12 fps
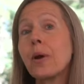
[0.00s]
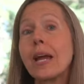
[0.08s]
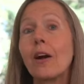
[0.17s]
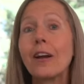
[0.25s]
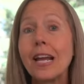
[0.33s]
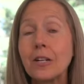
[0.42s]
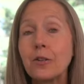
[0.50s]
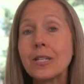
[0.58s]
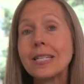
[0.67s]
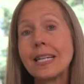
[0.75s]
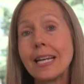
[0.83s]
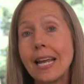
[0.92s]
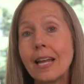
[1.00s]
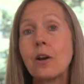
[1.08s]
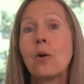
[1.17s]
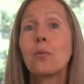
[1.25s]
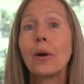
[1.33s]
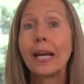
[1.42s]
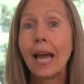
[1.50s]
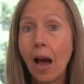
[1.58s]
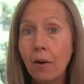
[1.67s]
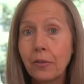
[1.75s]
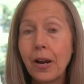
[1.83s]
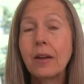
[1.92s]
We are interested in
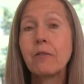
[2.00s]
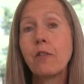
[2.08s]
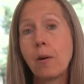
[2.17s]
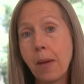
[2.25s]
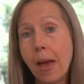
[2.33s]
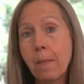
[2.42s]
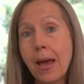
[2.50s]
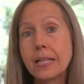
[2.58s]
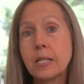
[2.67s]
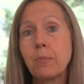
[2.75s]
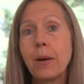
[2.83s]
recovering from MS.